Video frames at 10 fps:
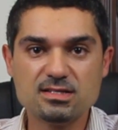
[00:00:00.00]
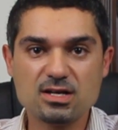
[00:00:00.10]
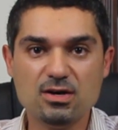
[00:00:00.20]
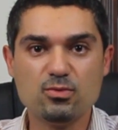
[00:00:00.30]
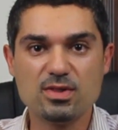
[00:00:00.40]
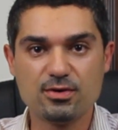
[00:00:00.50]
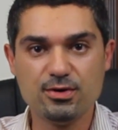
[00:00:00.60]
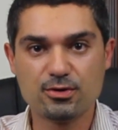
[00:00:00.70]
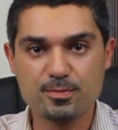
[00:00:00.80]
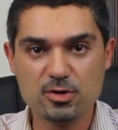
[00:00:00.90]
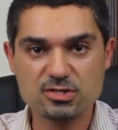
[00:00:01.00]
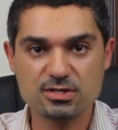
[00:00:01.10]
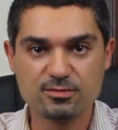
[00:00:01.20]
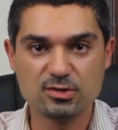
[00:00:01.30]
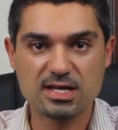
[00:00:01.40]
so whether you're a
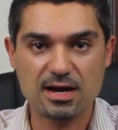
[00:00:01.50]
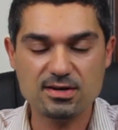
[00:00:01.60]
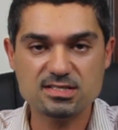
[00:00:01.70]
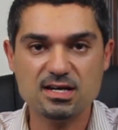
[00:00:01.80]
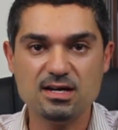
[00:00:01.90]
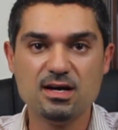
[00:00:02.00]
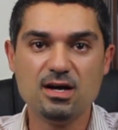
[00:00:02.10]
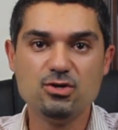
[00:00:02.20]
person of good character,